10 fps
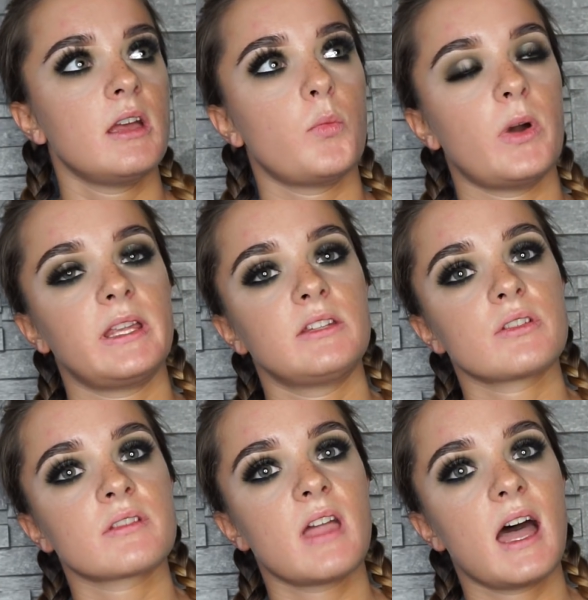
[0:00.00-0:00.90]
when it
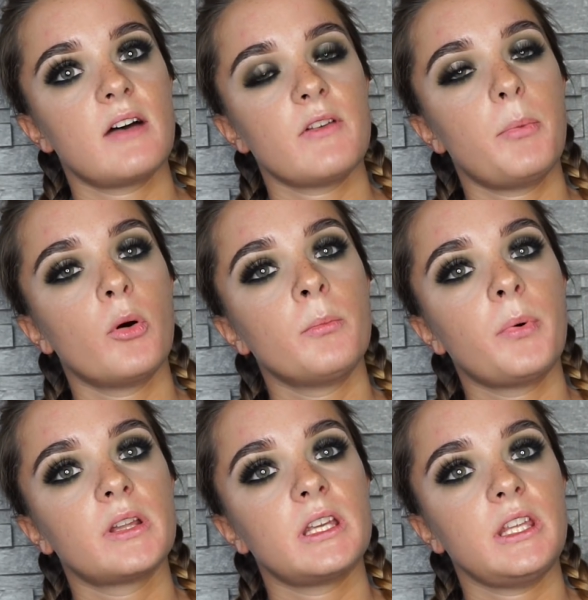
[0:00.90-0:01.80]
doesn't have a pump
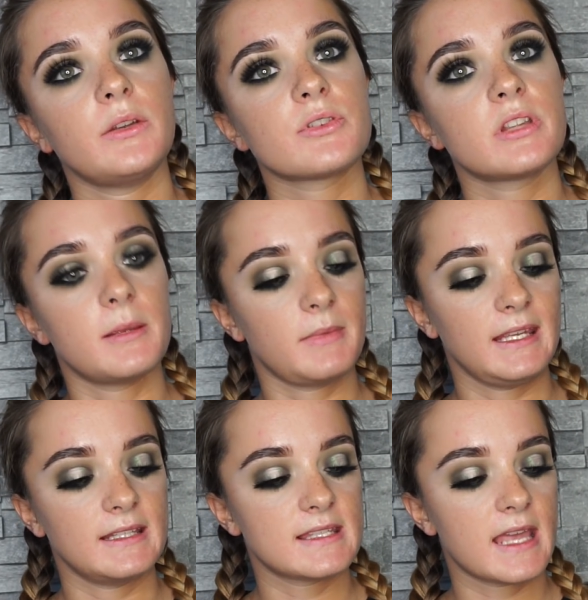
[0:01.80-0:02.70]
on it, usually it
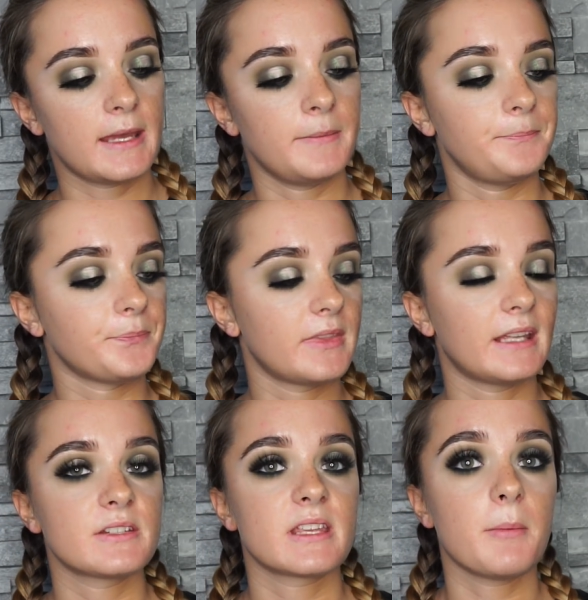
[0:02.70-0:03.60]
means that
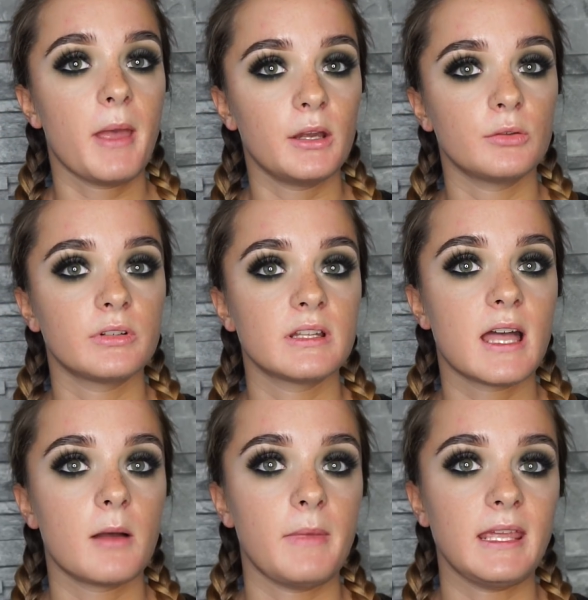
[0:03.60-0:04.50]
there's like a powder in it
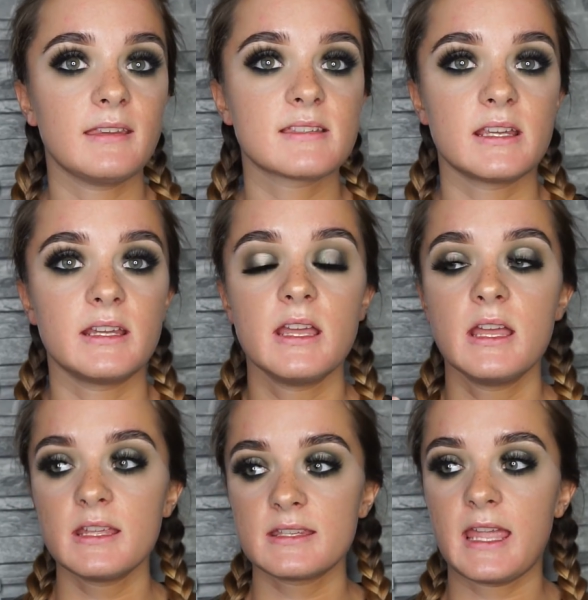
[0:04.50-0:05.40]
that makes it
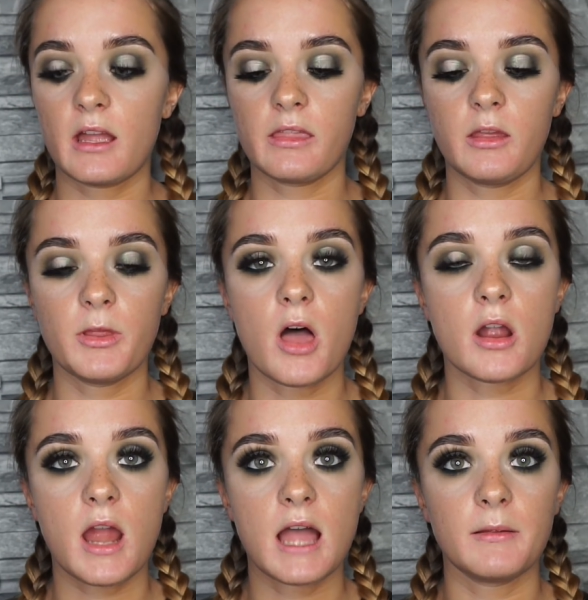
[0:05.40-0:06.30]
stay on a little bit
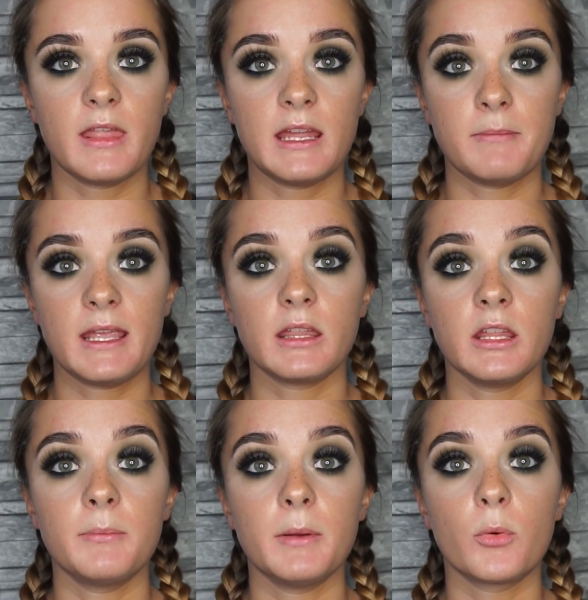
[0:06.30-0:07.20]
longer and like make a
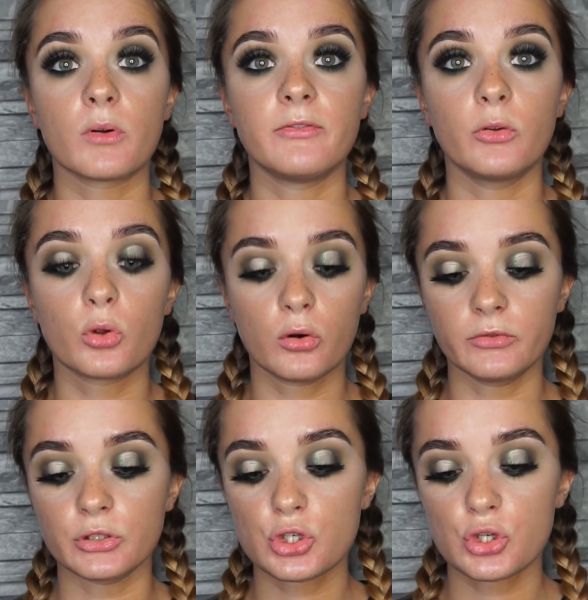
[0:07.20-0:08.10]
little bit more full
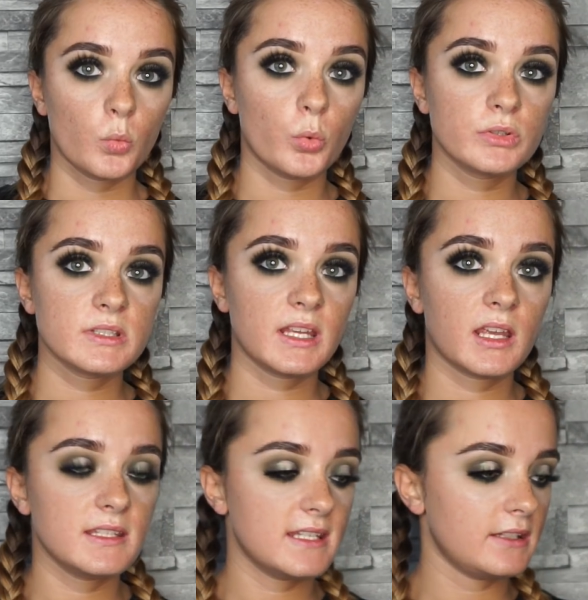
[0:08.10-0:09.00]
coverage. One thing
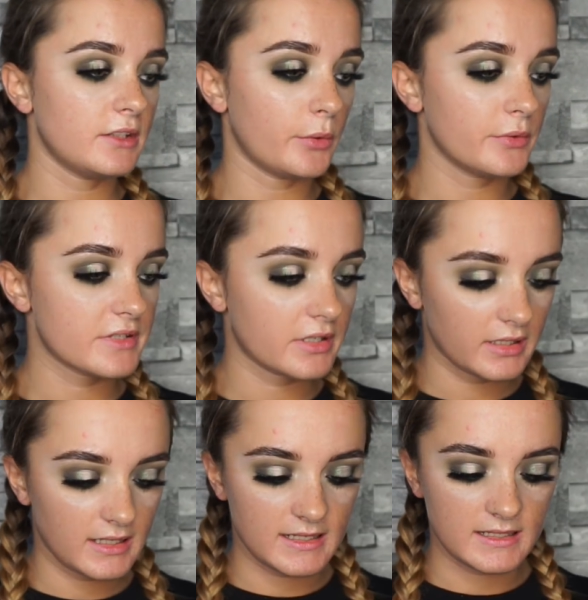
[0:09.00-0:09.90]
I did notice on
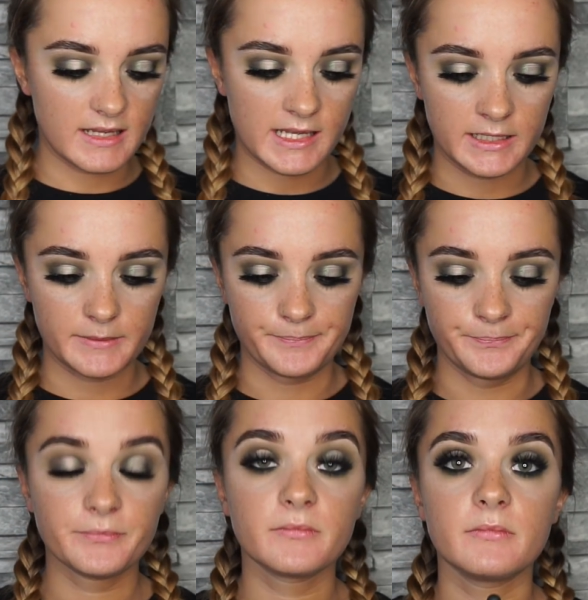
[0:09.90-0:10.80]
it is
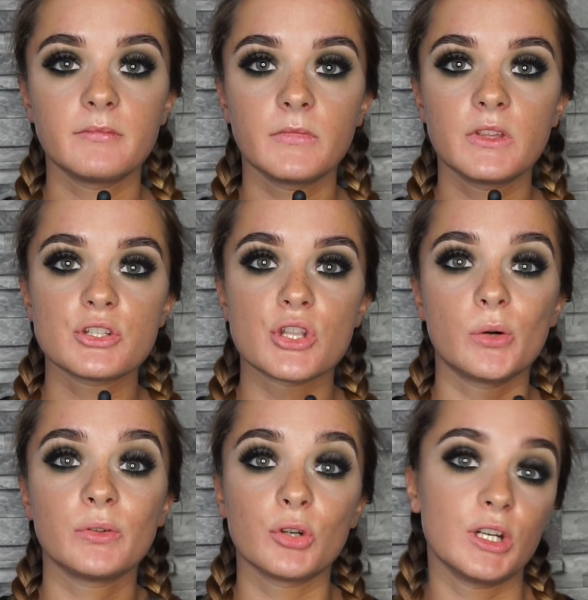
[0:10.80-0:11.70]
there's
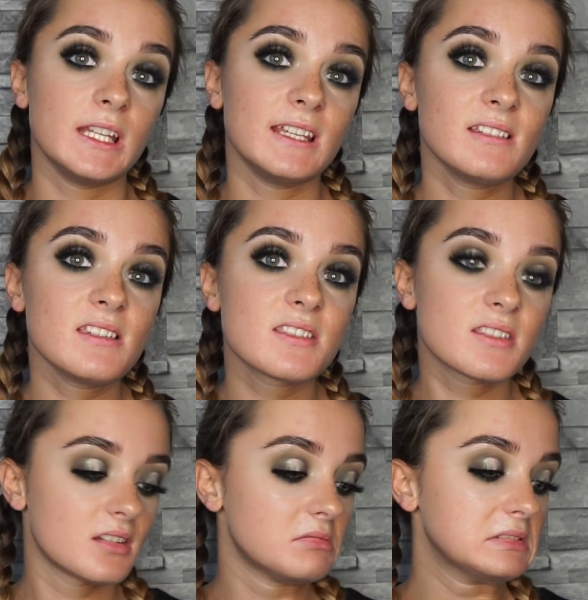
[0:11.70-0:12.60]
no
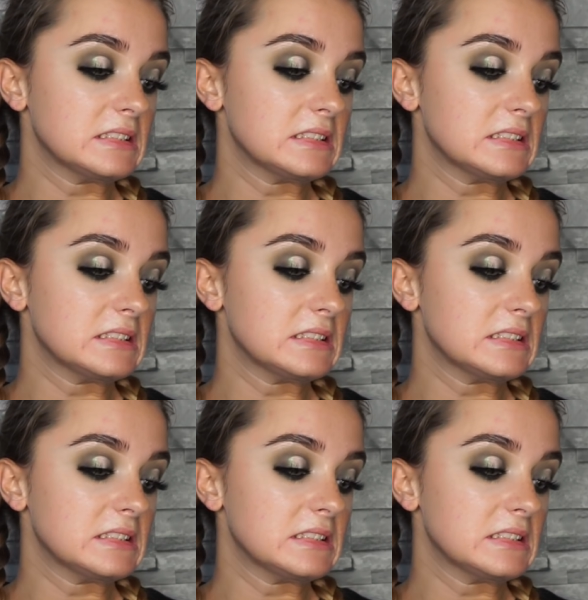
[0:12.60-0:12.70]
ingredients,